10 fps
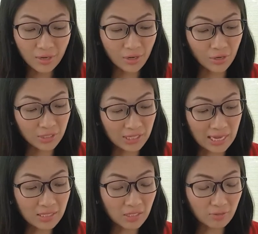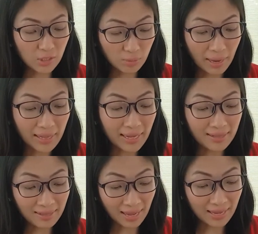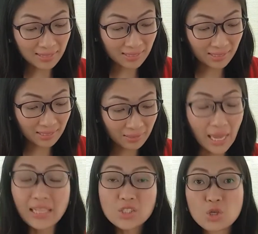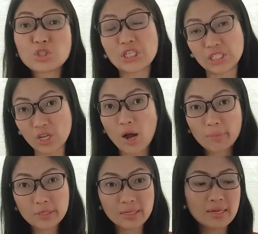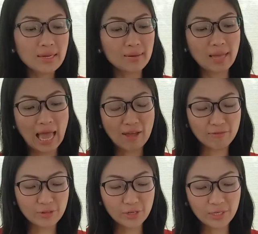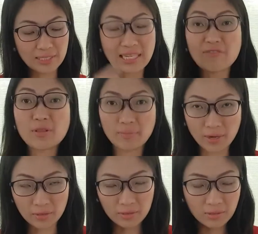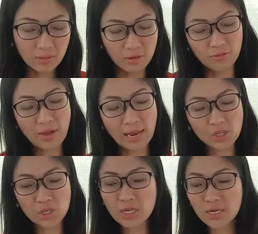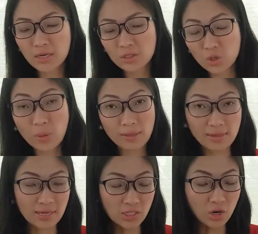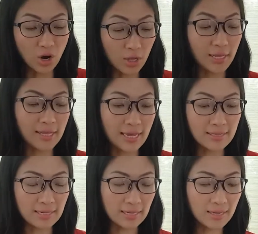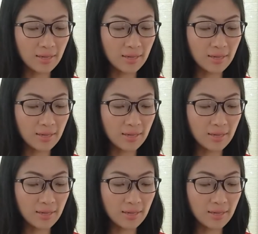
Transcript: her sense of smell and taste, and so she stopped after 7 months of actually doing this on a daily.